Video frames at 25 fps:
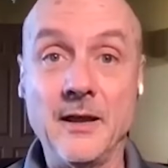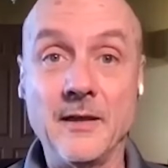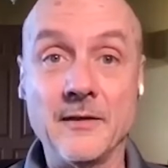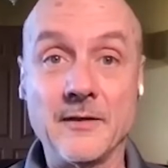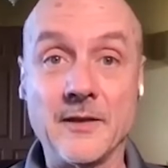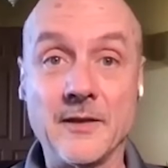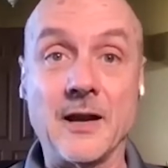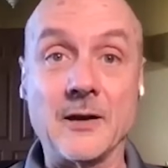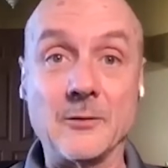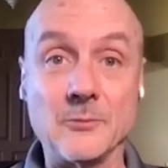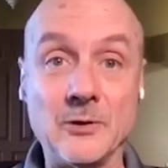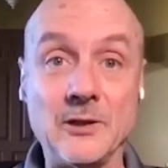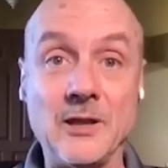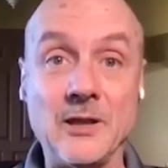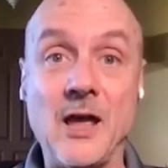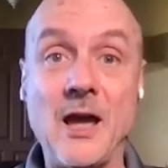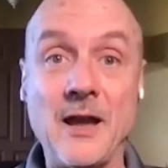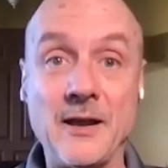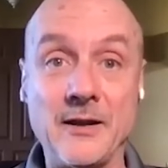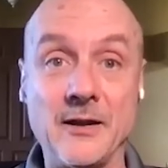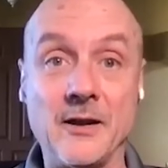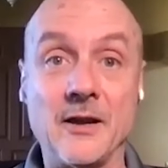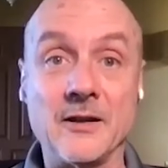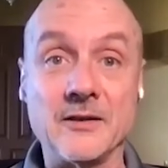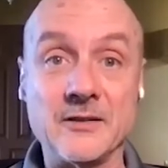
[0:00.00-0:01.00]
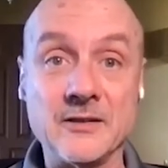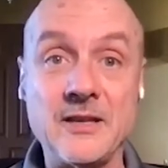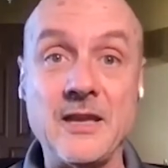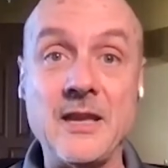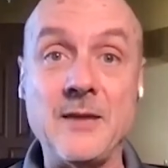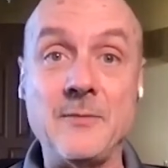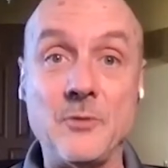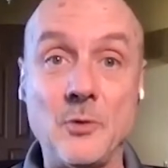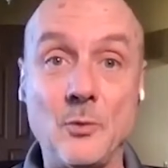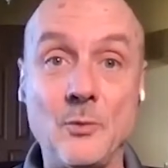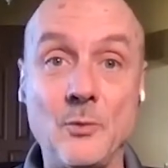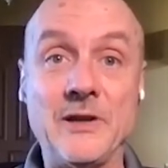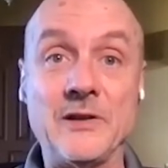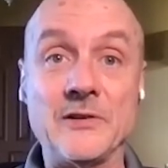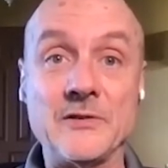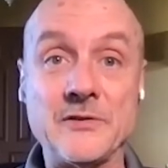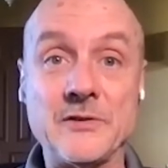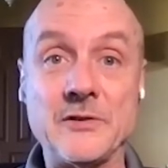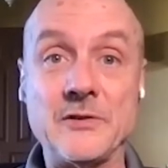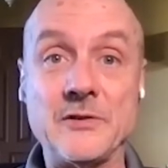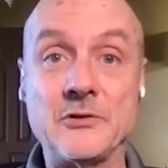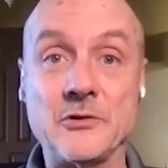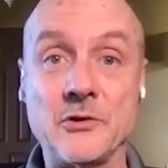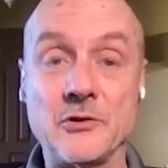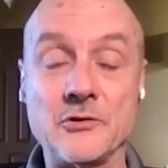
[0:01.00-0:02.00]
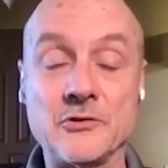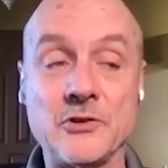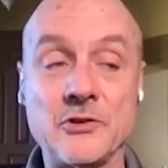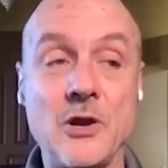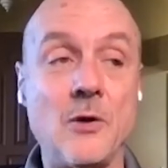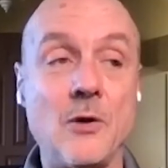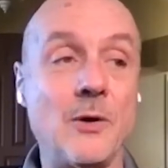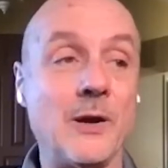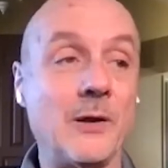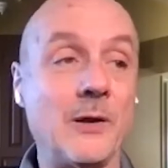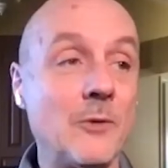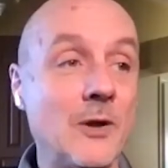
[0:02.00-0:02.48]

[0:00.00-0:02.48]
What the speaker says: that I rely on to keep the wheels of the church going?